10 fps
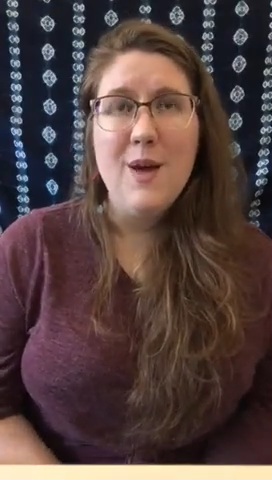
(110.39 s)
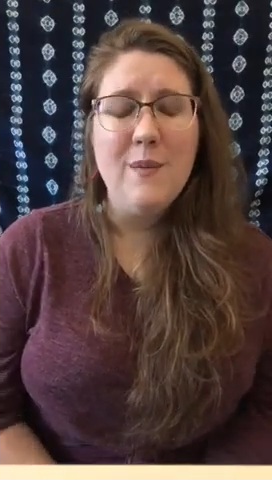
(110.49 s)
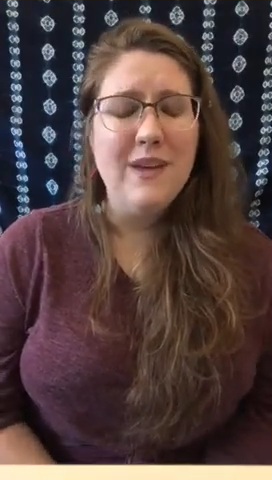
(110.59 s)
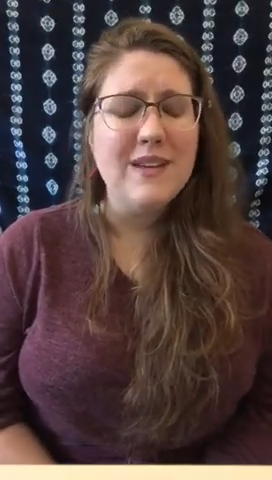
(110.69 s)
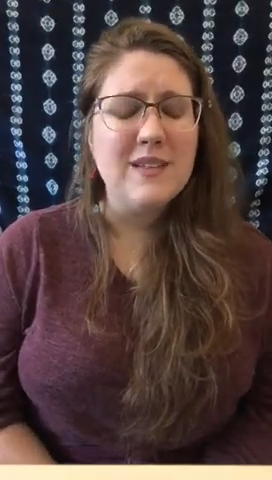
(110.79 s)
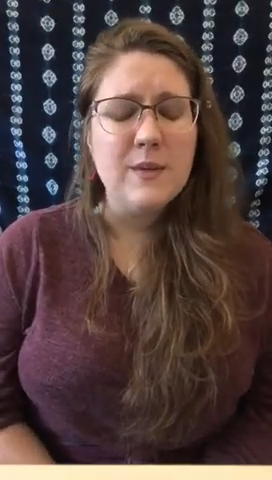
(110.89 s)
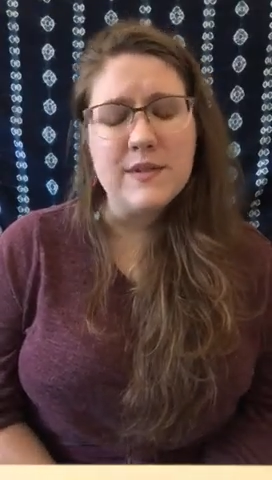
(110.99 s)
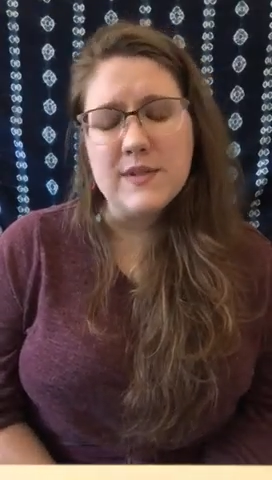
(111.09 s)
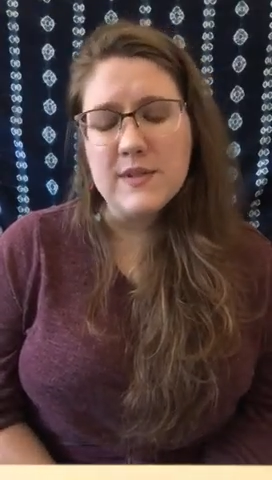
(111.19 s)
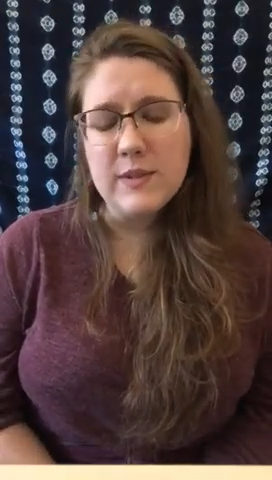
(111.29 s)
because it was
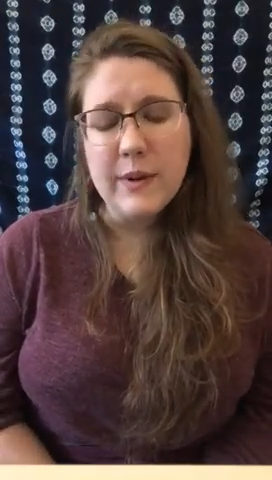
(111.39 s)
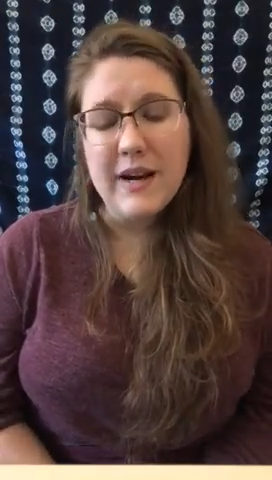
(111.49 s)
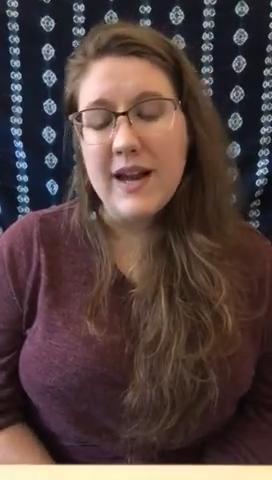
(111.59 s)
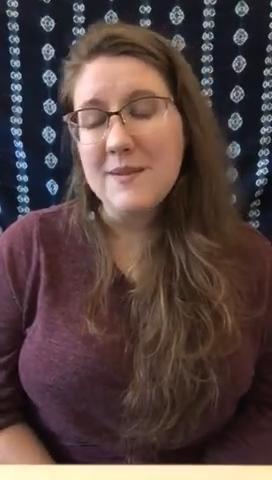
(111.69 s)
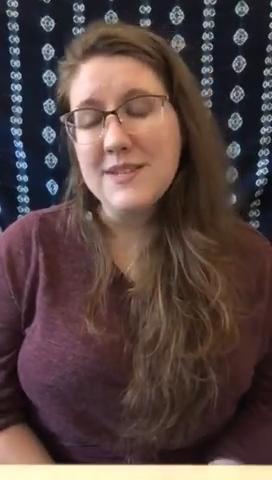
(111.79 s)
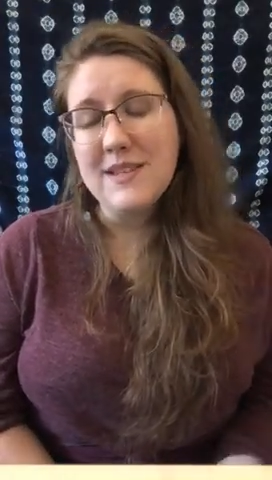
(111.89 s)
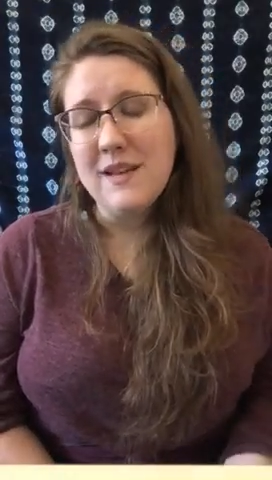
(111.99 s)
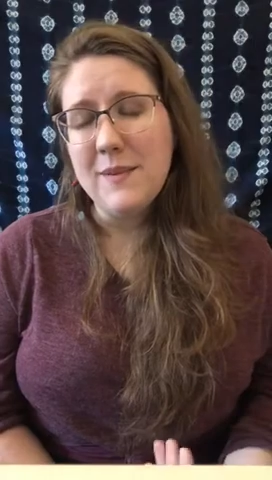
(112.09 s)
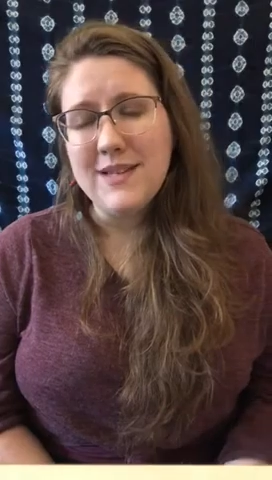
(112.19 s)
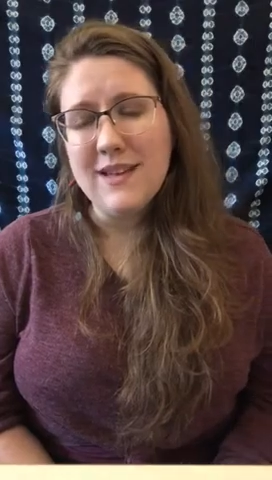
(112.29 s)
a story I was
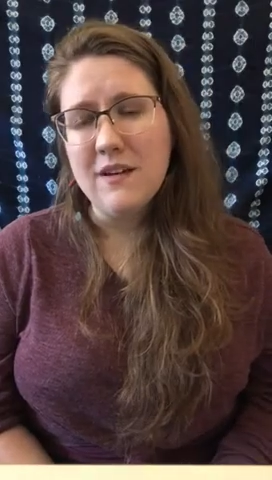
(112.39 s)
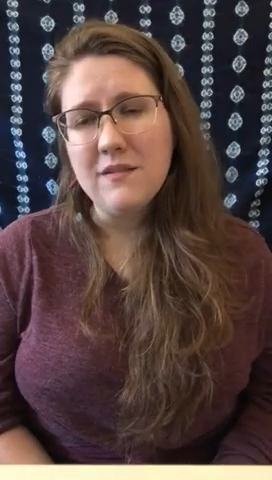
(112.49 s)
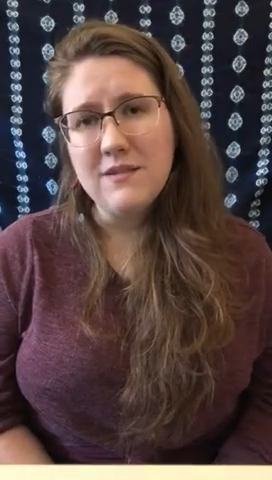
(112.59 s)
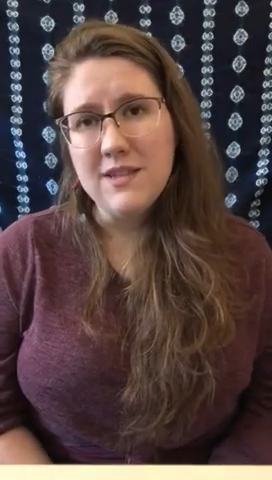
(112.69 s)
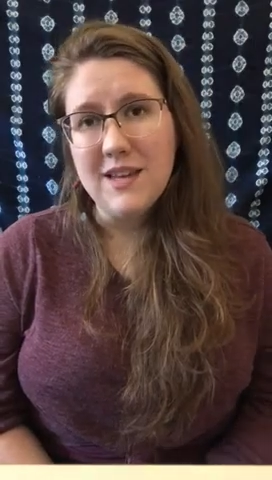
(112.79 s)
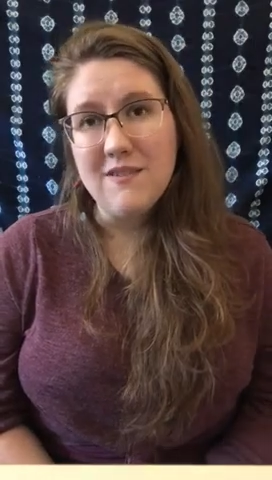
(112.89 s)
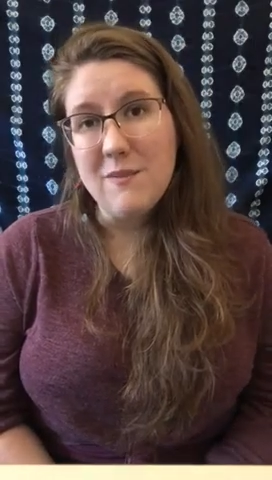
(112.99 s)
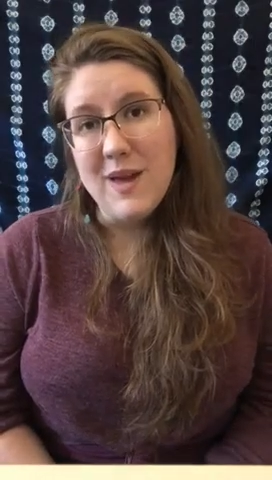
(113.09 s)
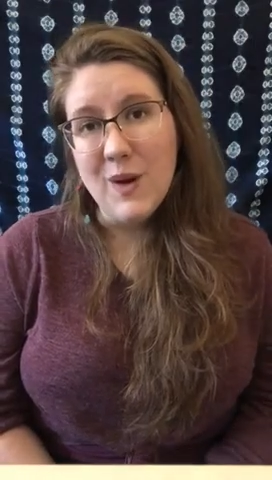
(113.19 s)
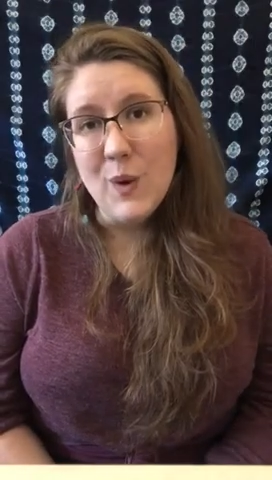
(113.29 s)
telling myself to give
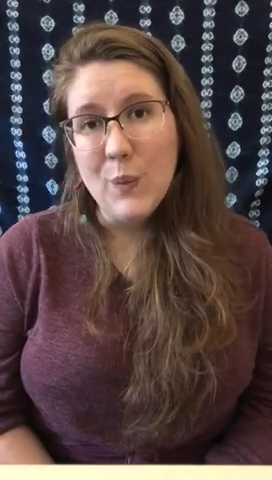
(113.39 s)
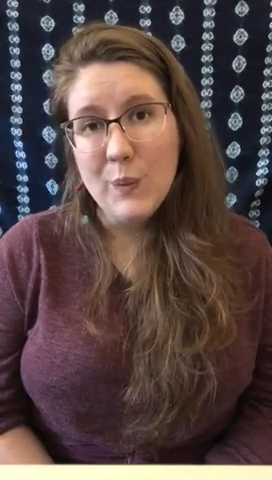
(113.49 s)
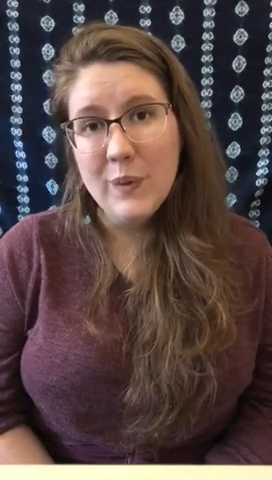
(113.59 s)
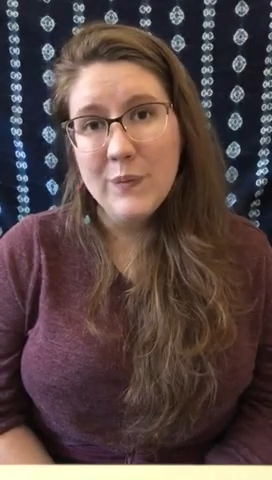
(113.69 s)
me hope.